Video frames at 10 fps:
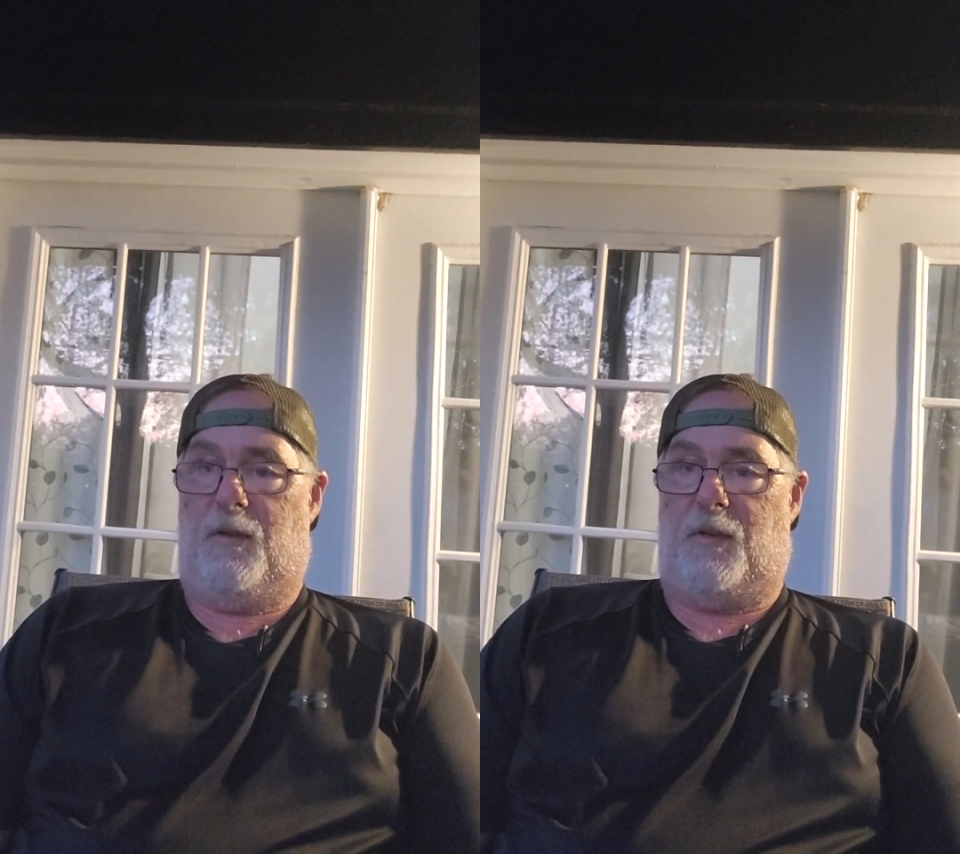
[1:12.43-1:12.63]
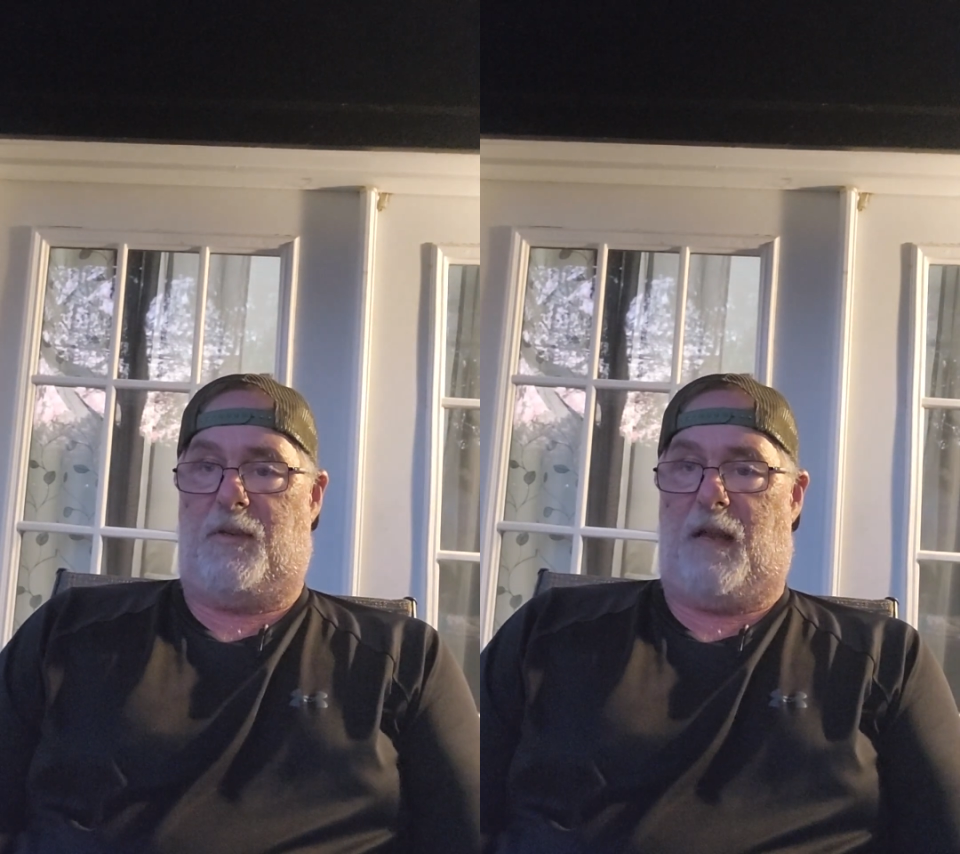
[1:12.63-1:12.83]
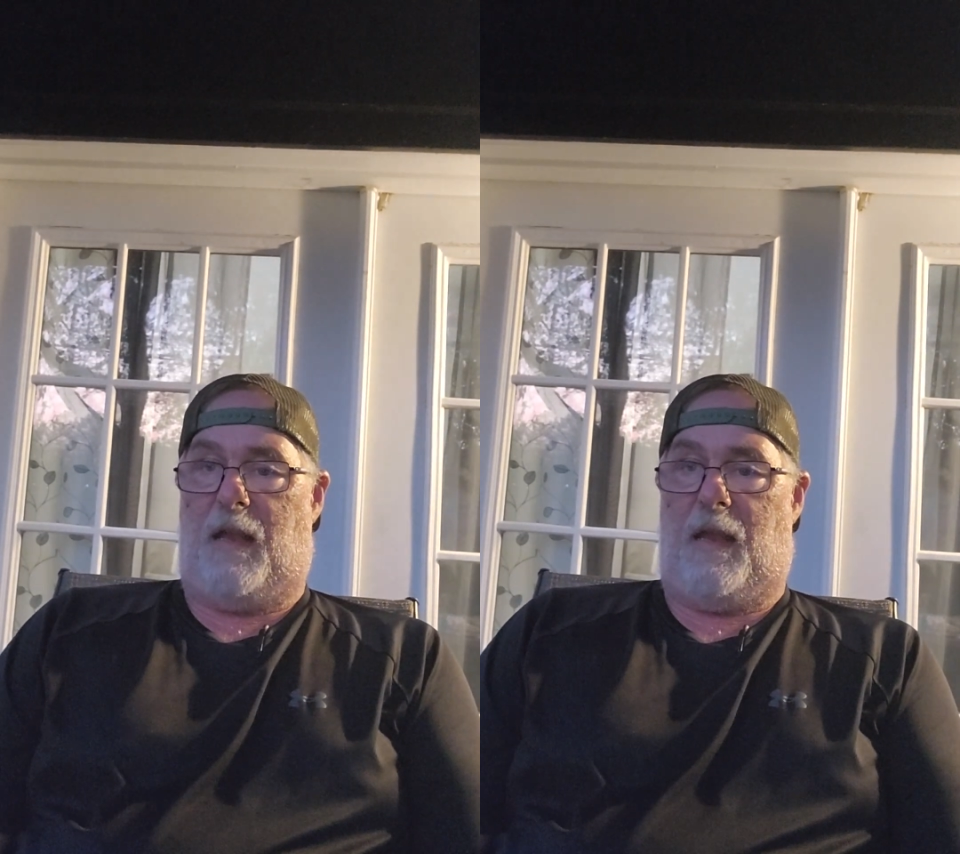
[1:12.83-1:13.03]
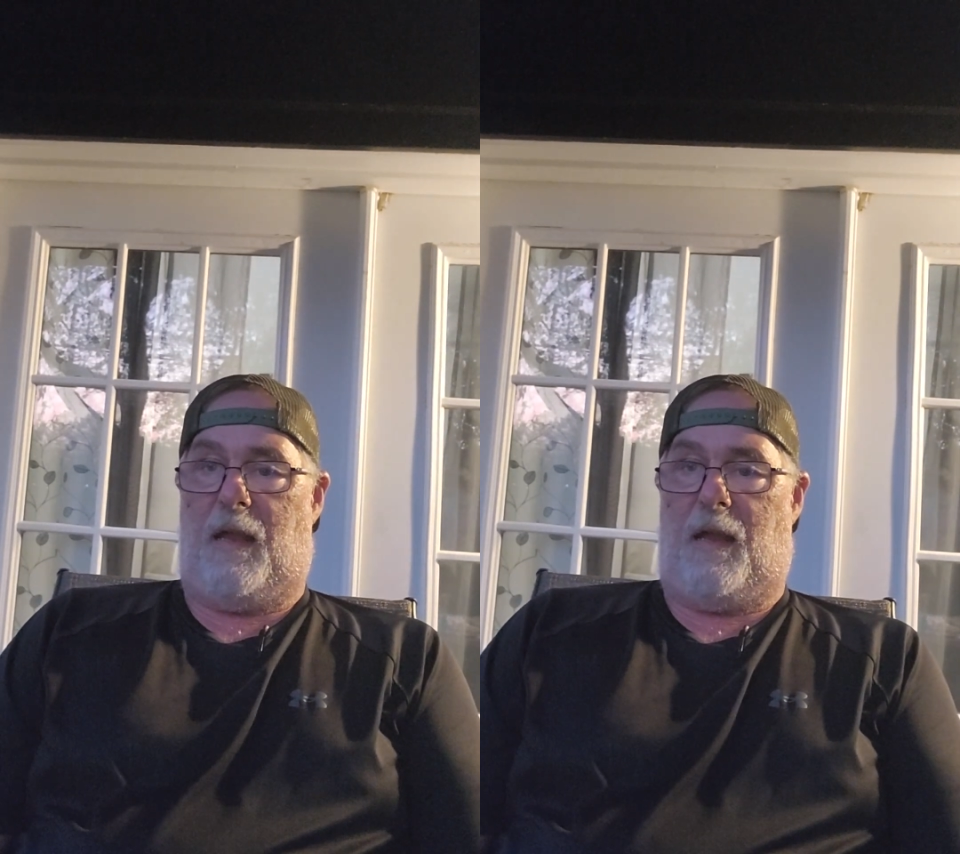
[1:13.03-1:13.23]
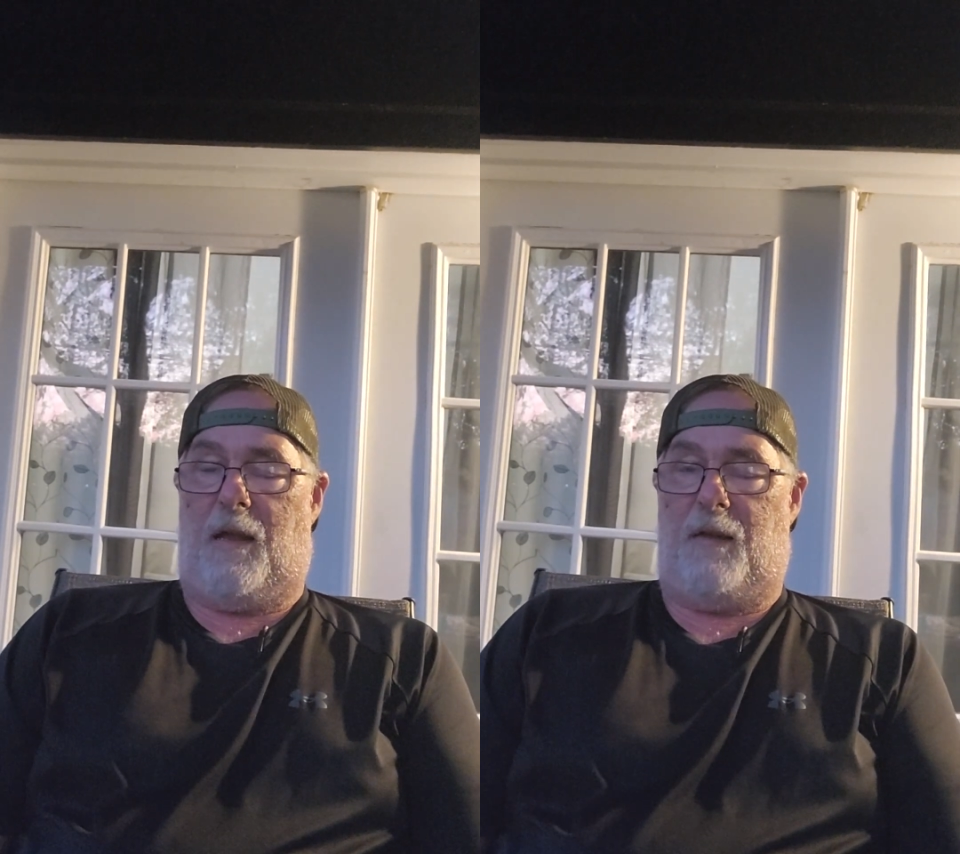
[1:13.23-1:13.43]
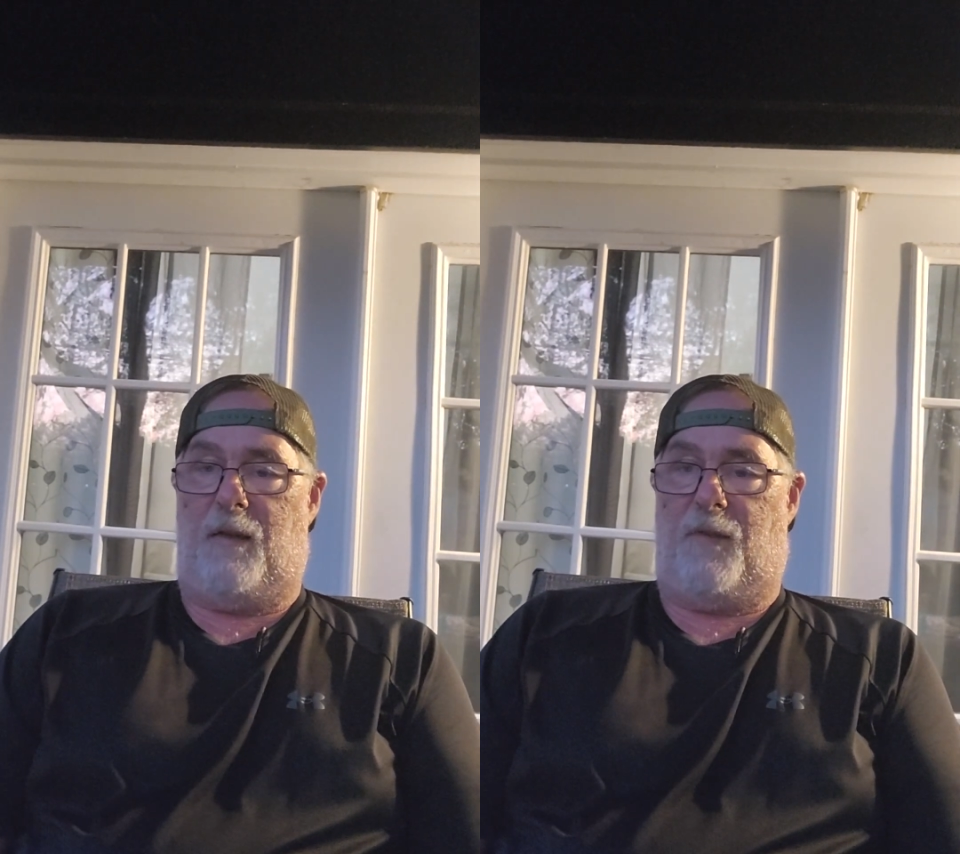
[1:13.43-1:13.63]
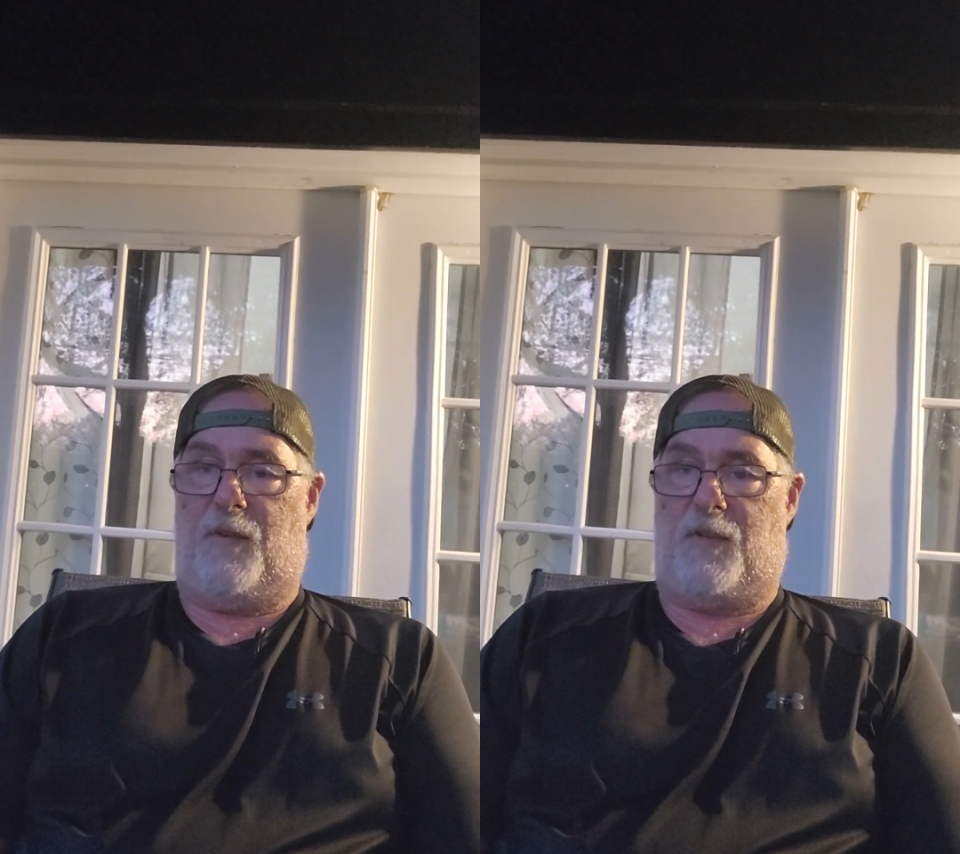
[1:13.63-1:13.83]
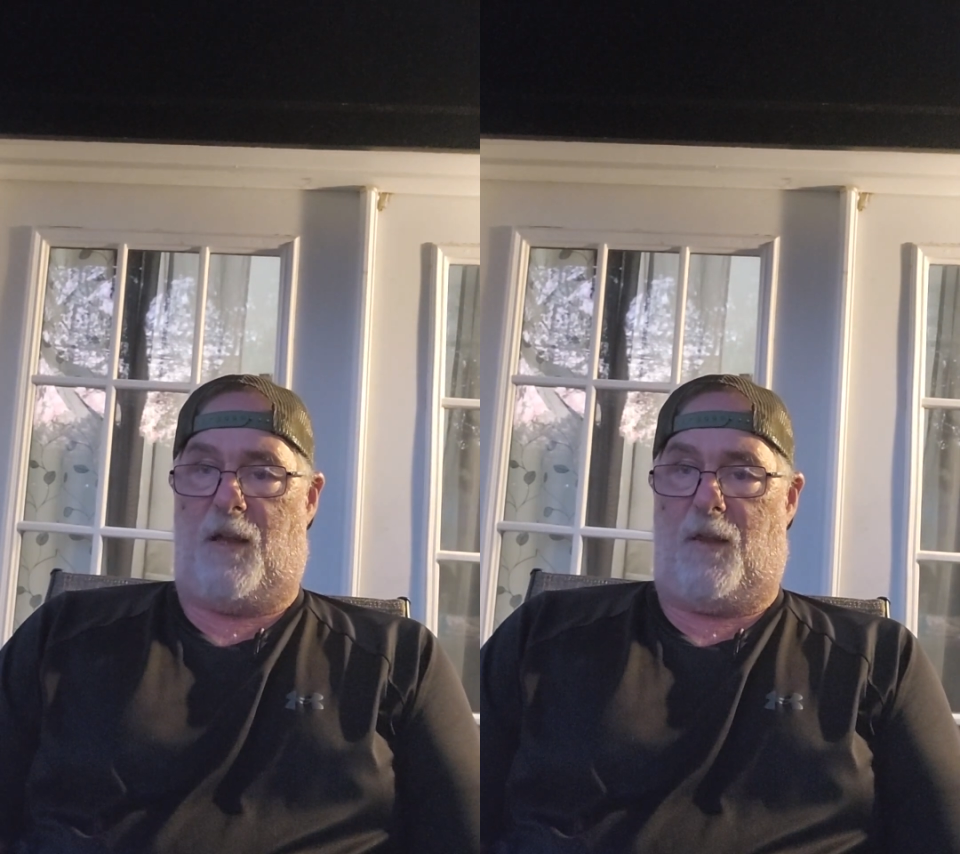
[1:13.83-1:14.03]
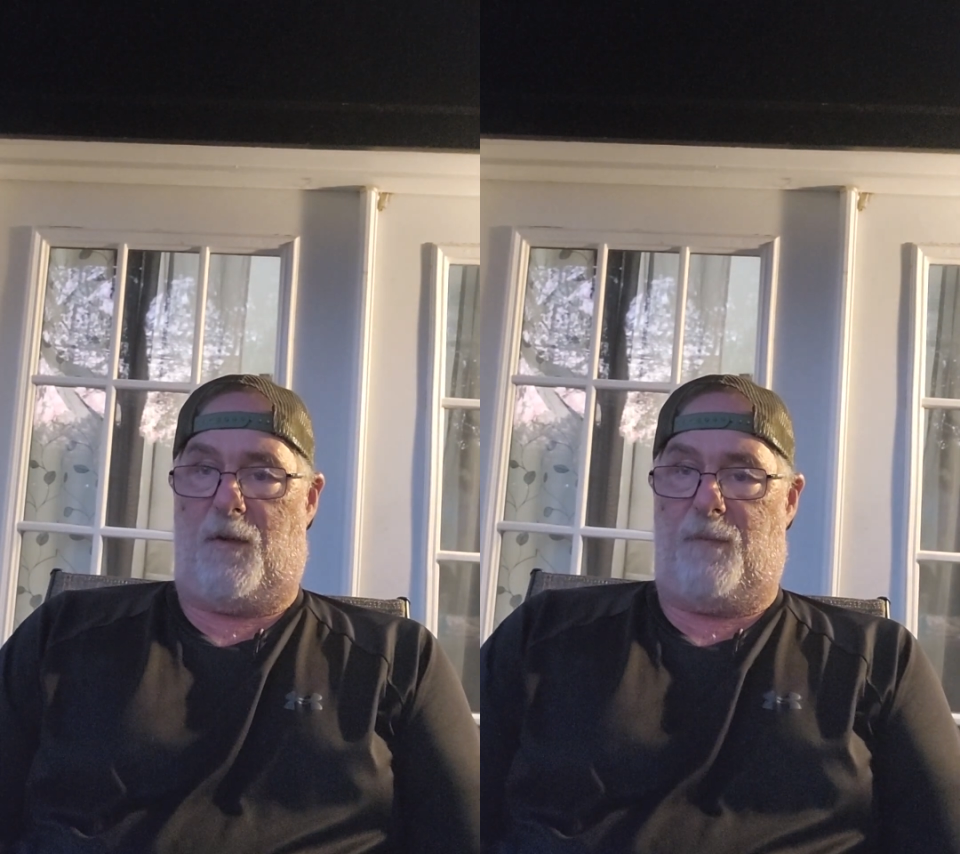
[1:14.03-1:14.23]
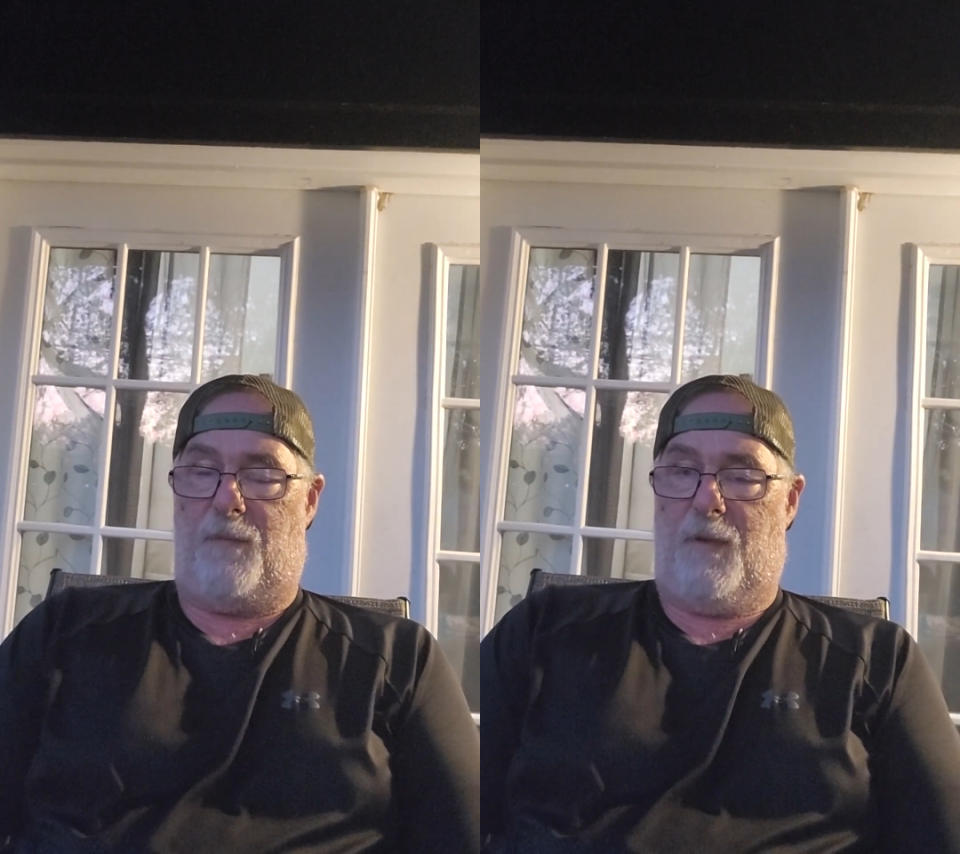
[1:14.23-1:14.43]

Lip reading: just a different seller,